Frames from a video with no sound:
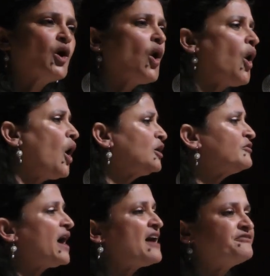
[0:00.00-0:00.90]
all over
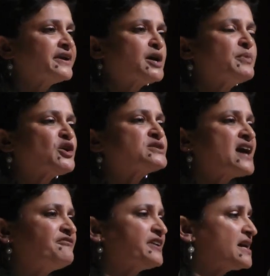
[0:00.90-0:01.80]
Africa, because
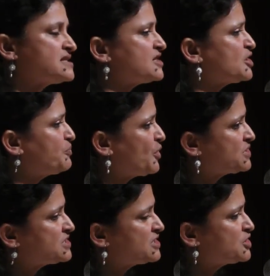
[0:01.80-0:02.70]
Africa is such a
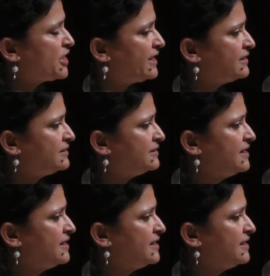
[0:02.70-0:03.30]
poster child,